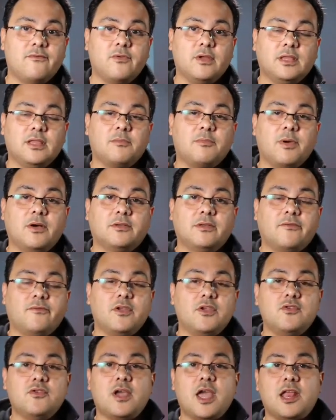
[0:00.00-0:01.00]
Ring the bell so
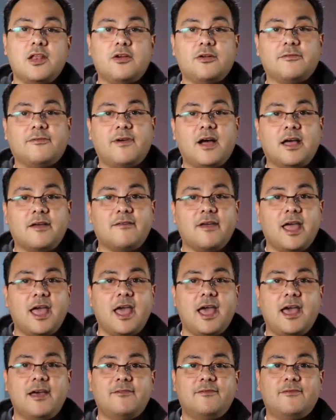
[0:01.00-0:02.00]
you get notified
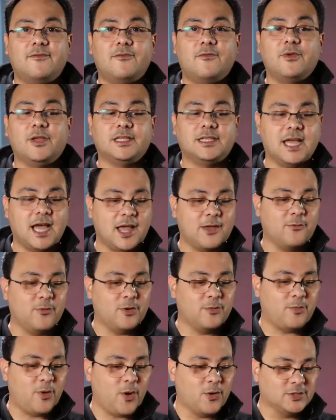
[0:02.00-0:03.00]
every time we
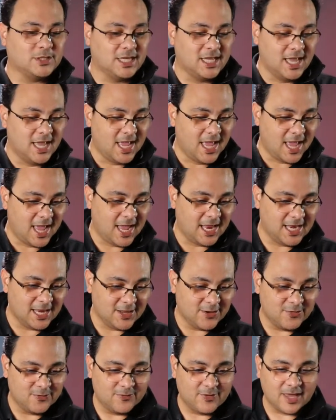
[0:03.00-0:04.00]
post a
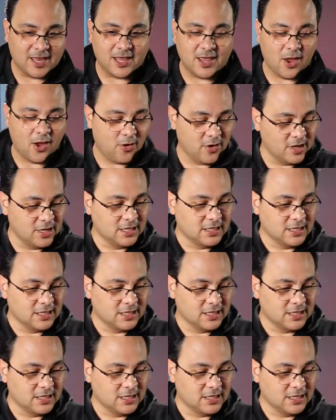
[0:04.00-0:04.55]
new video.